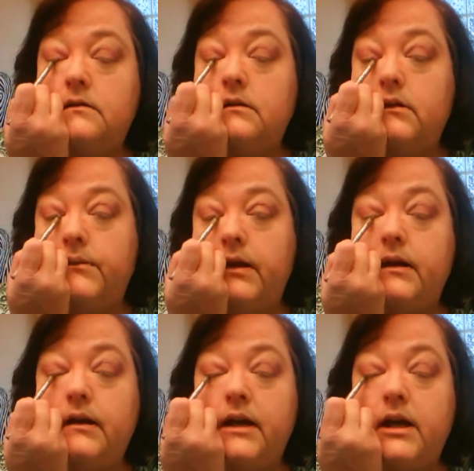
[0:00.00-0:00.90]
which I'm
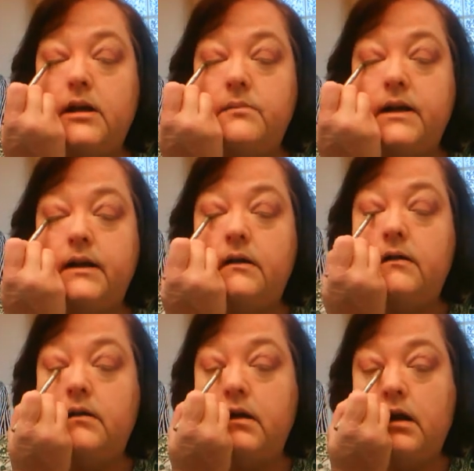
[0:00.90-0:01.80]
not good at, but I
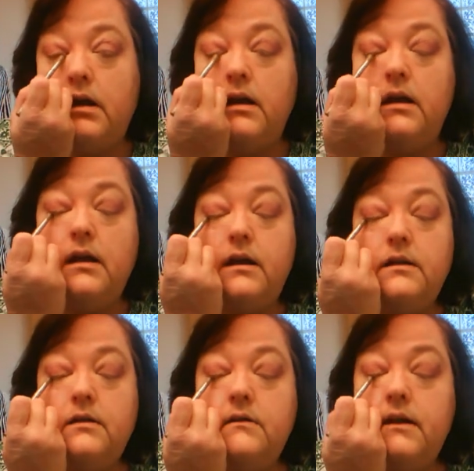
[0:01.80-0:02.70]
do
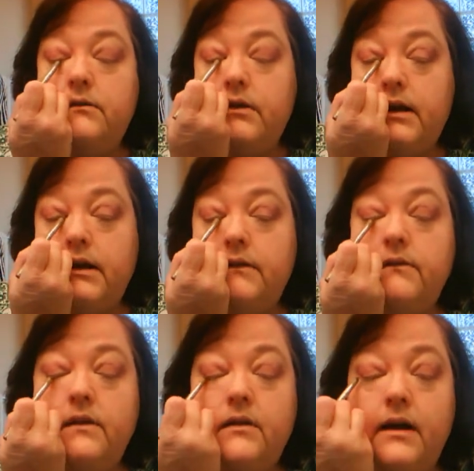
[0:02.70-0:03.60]
it every day,
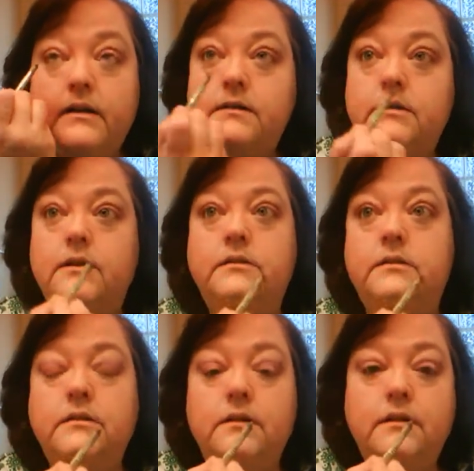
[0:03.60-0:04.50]
even though I
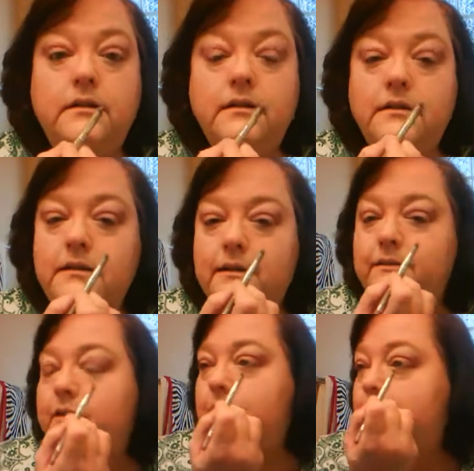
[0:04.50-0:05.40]
go
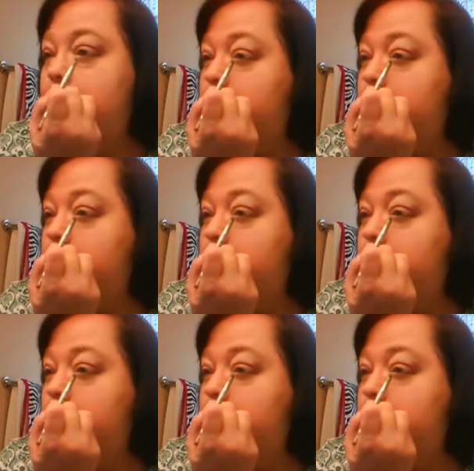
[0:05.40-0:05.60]
after.